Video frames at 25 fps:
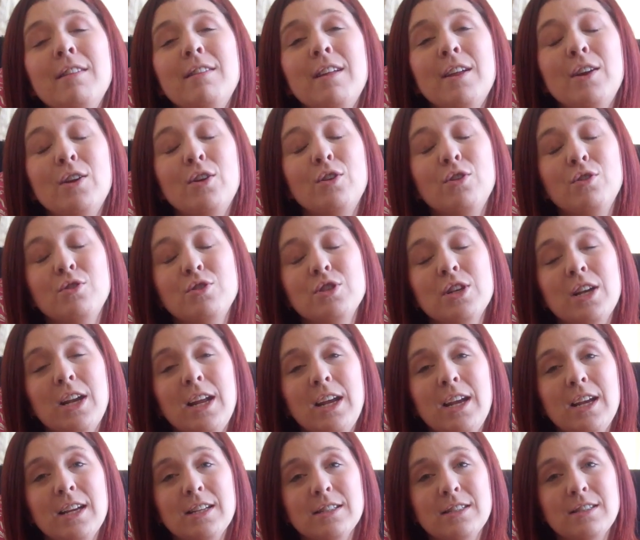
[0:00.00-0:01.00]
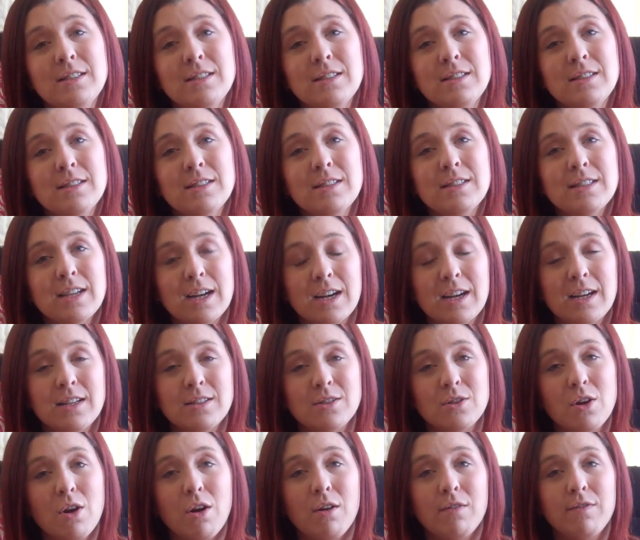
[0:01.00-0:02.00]
they don't usually get sick
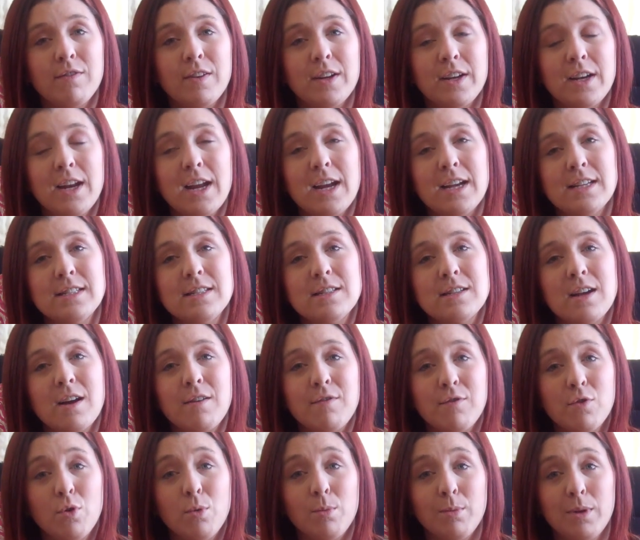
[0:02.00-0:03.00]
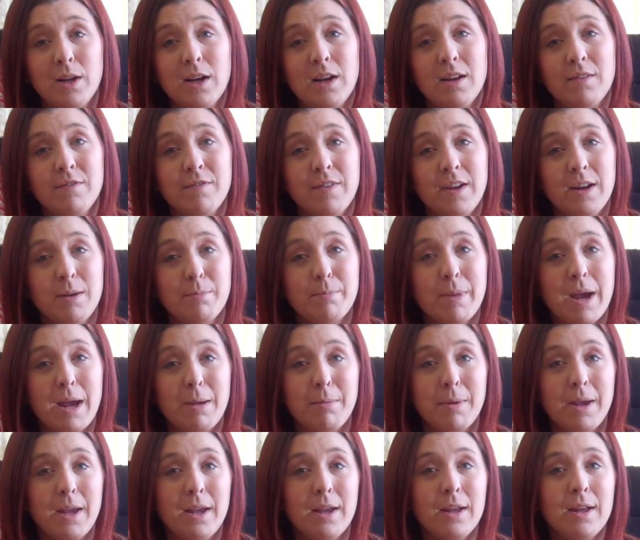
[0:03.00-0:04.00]
as often as a formula fed
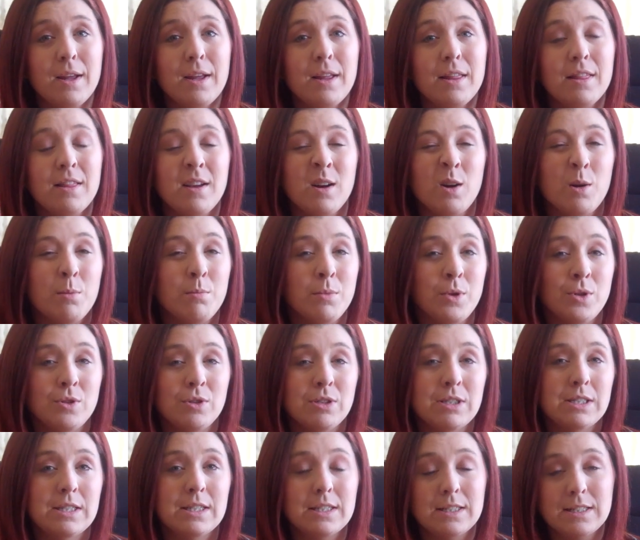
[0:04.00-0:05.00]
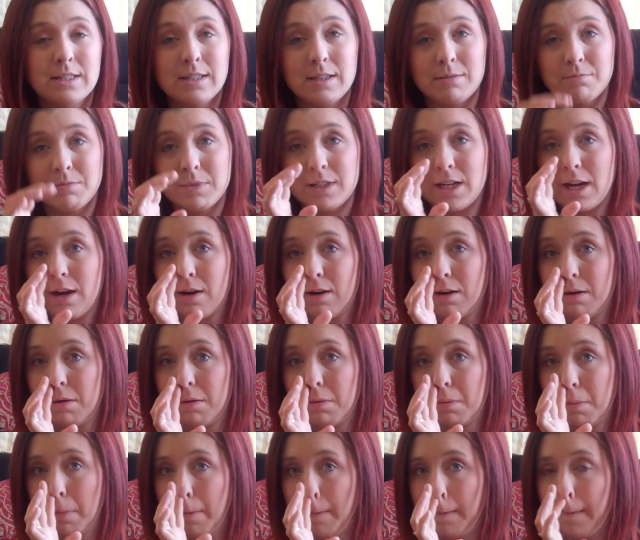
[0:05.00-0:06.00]
baby. Their immune systems are
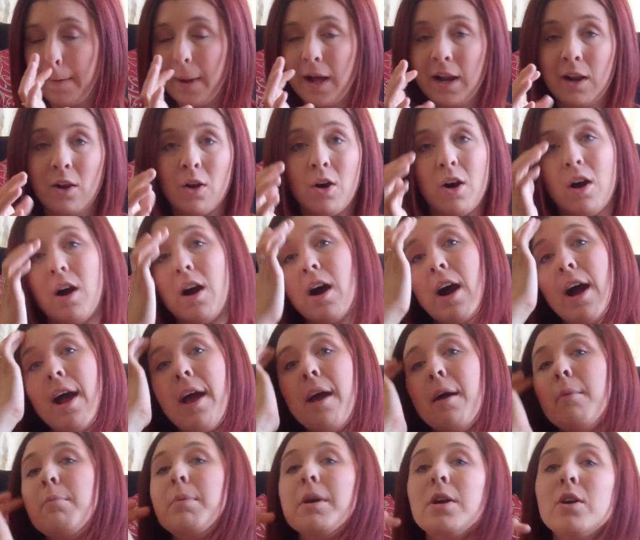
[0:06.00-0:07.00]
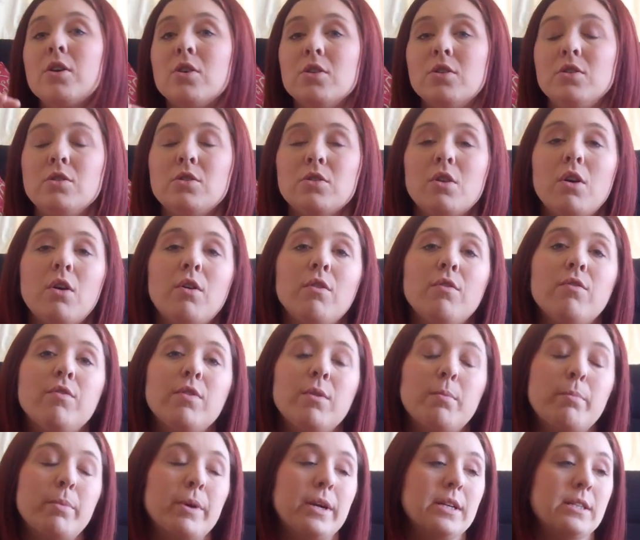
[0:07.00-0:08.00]
a lot higher because of
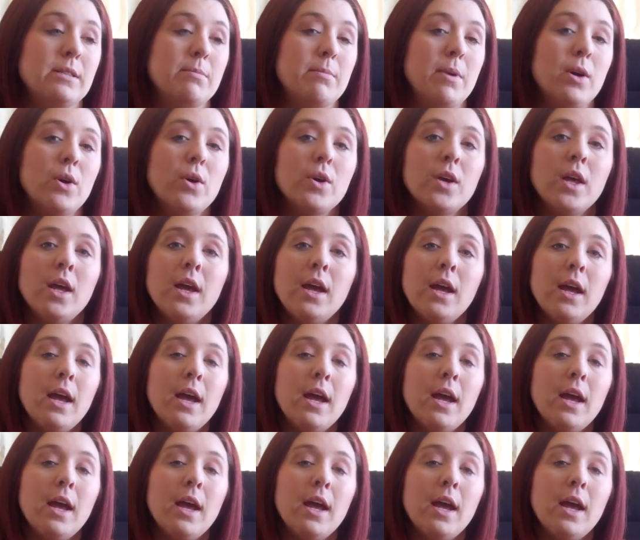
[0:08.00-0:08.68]
the breast milk.